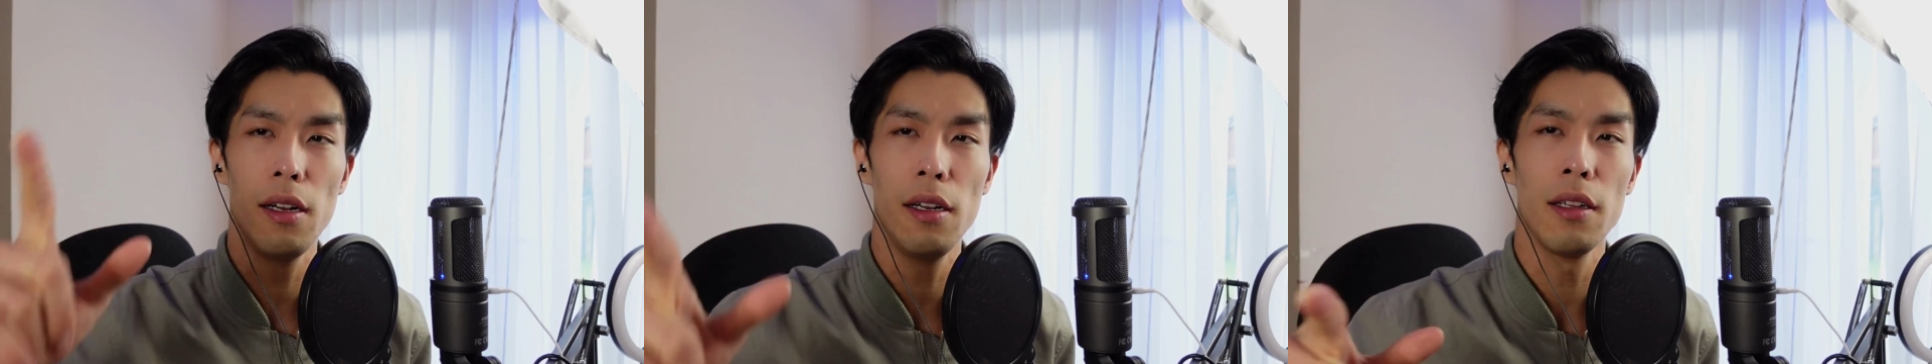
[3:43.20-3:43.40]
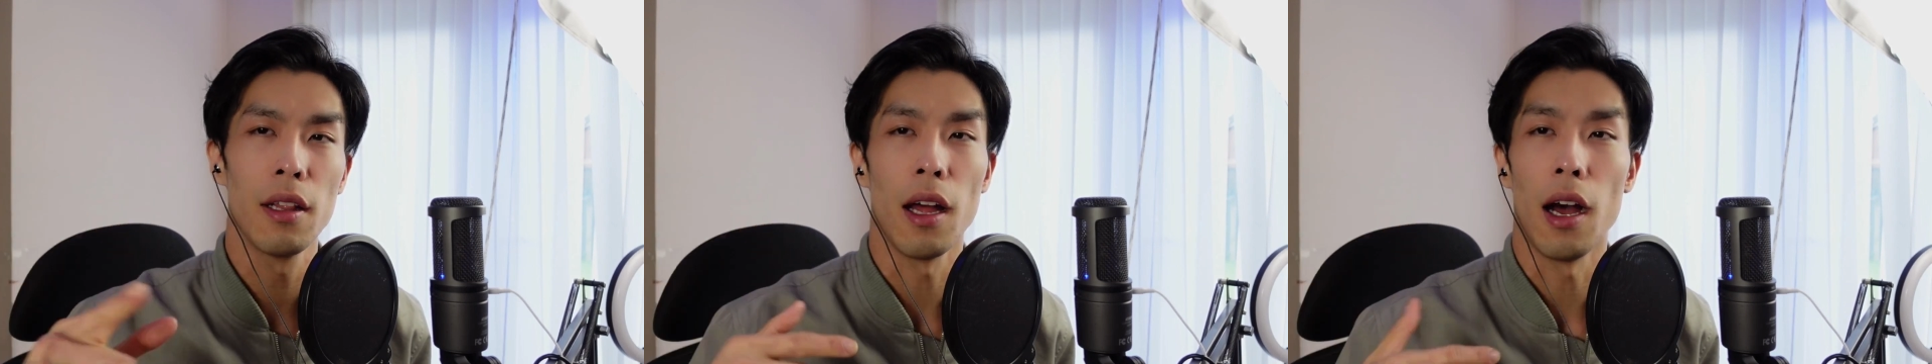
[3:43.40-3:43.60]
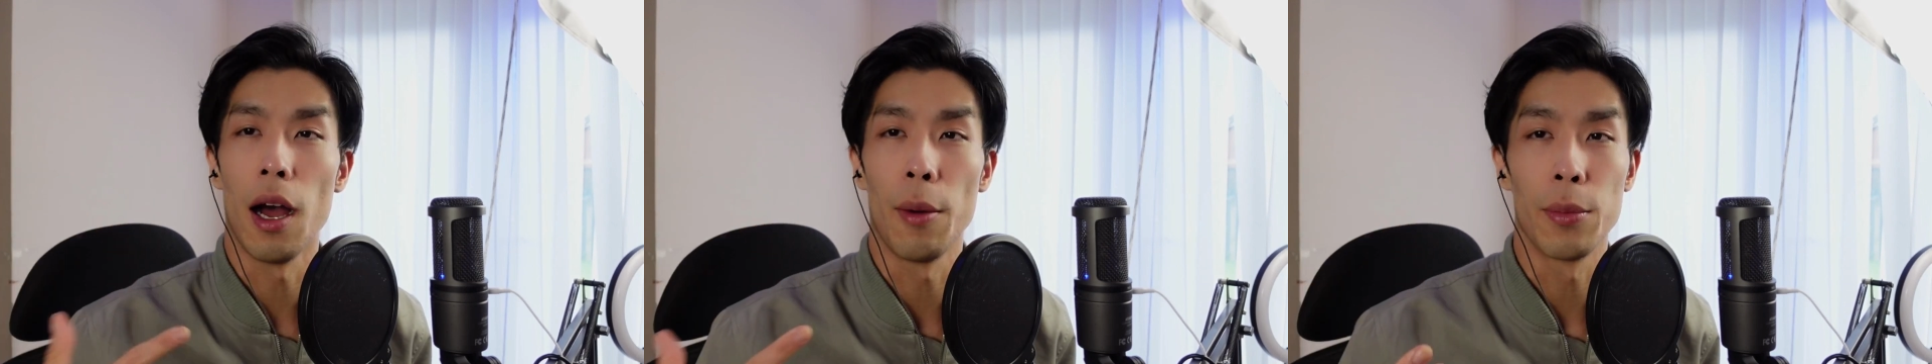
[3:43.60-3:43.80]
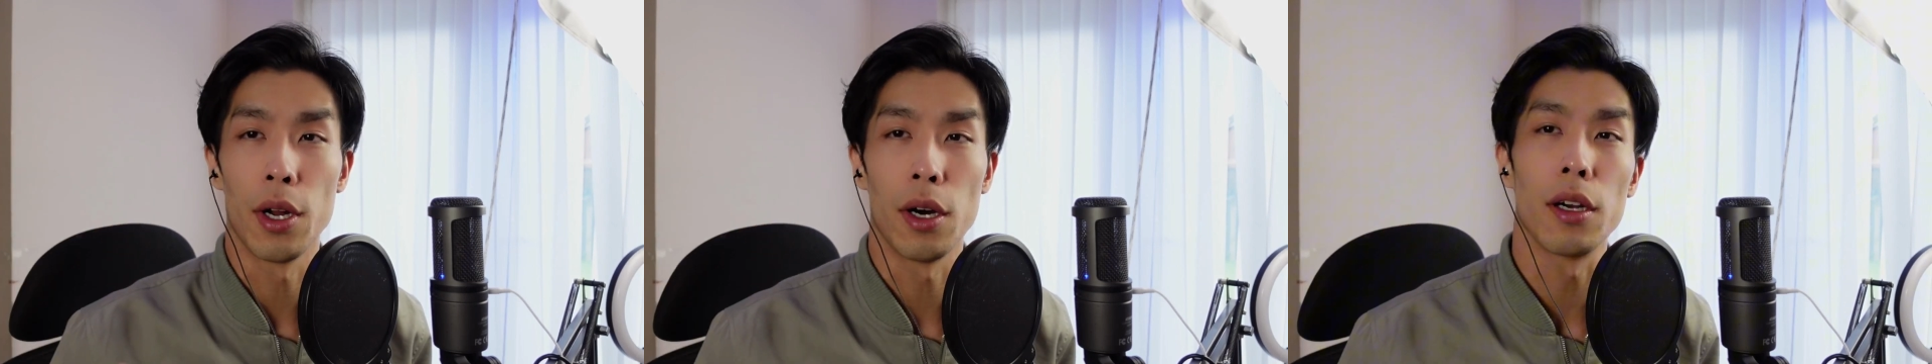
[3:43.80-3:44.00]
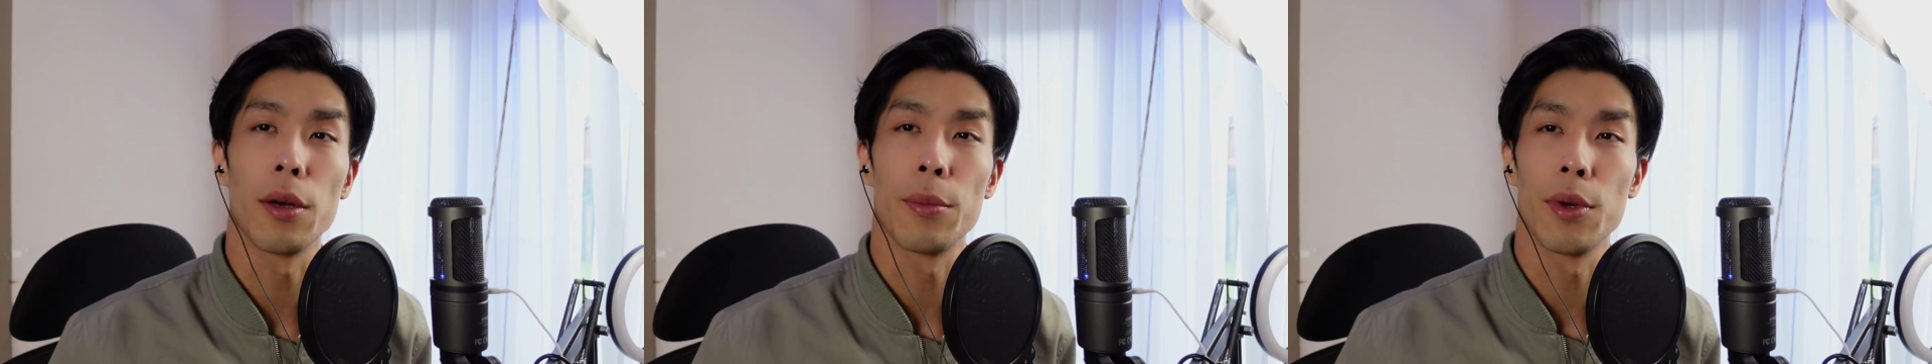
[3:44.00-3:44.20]
I'm not
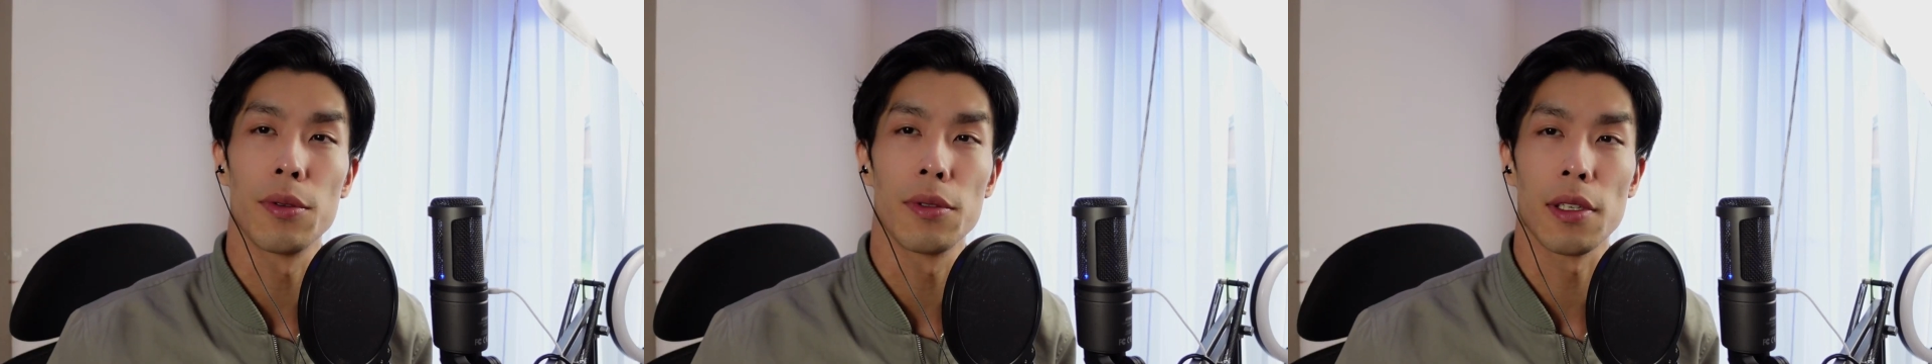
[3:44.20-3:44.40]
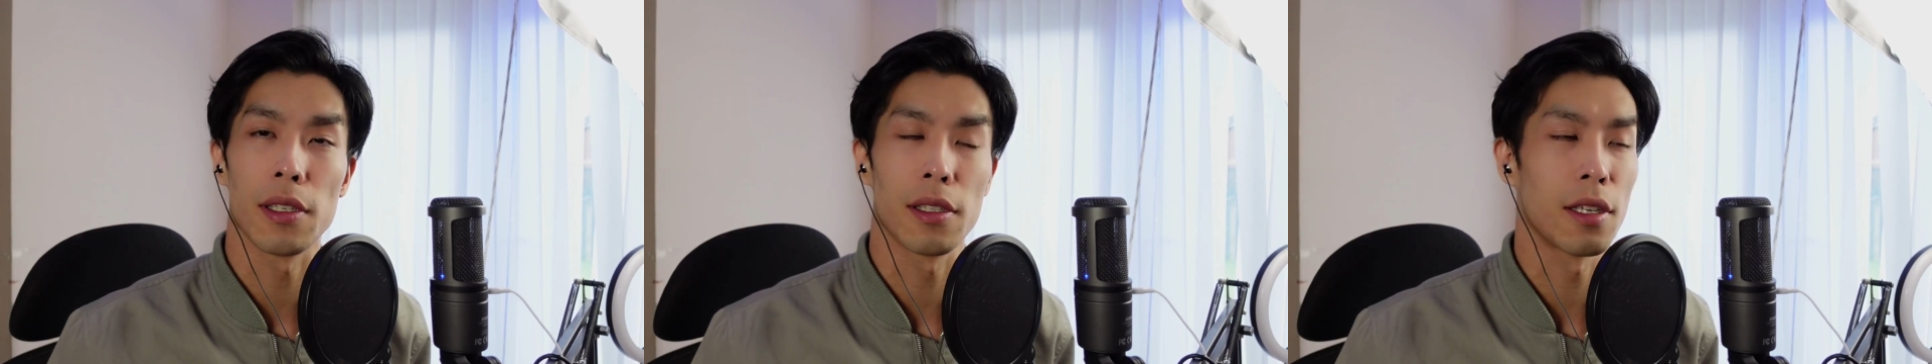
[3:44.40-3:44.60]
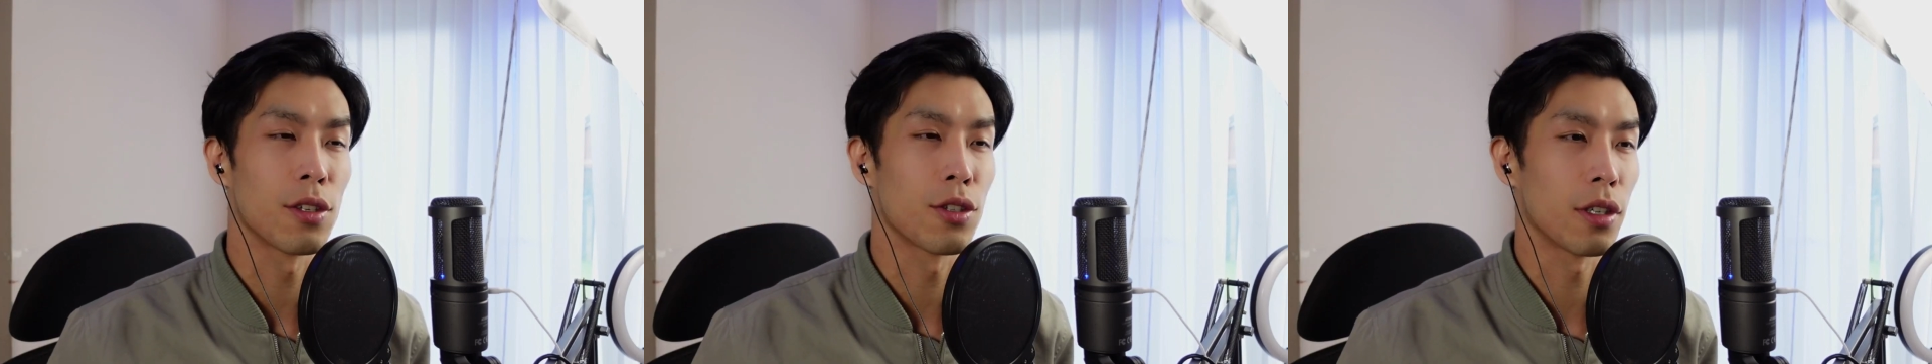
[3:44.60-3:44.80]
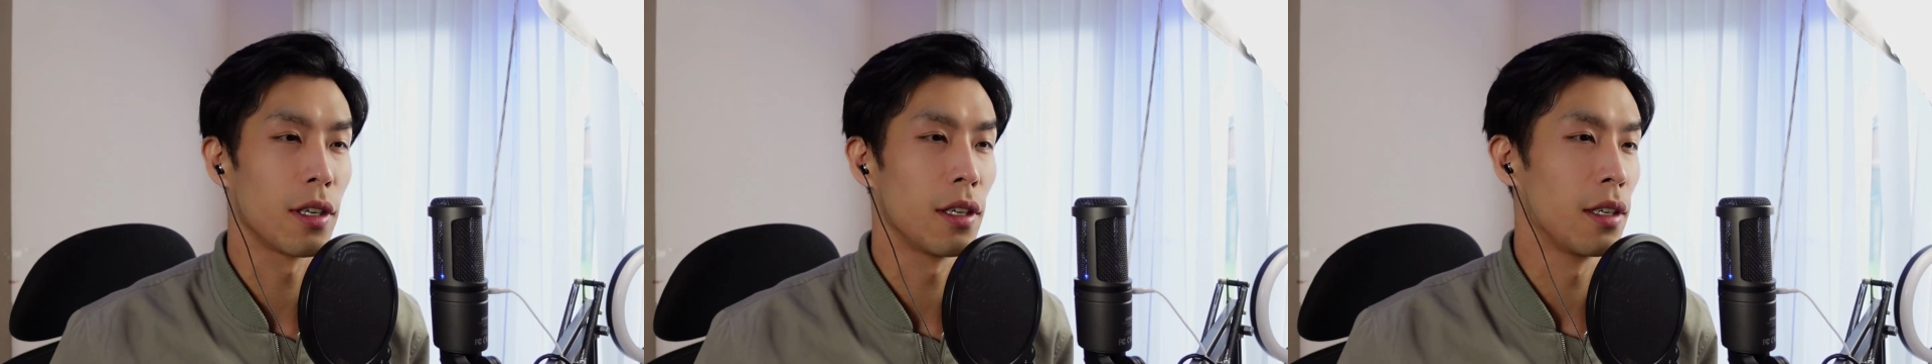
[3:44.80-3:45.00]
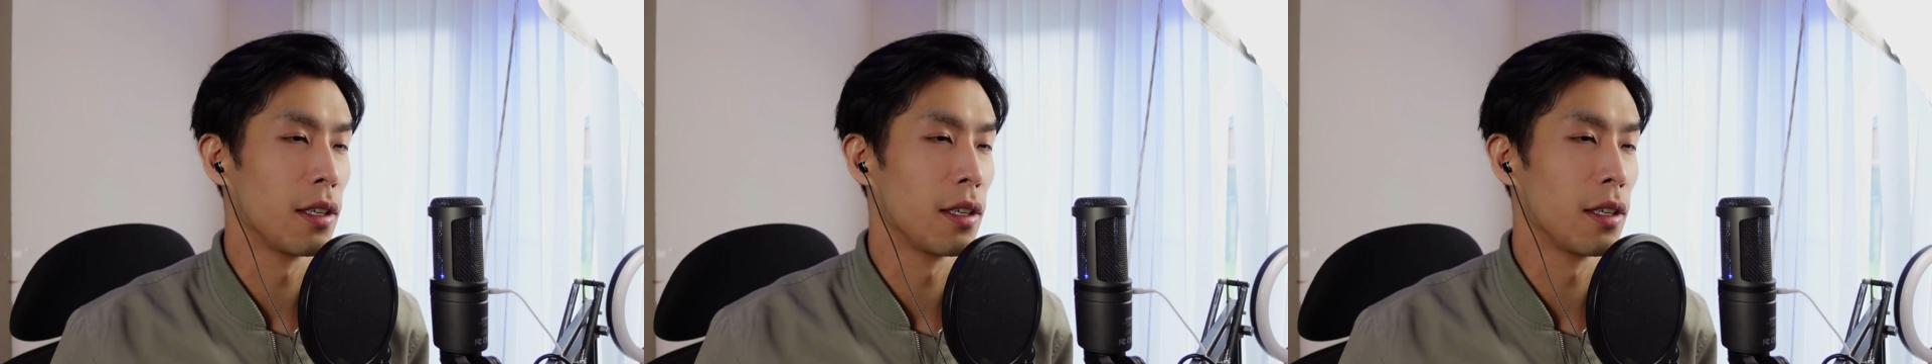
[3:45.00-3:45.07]
a music teacher.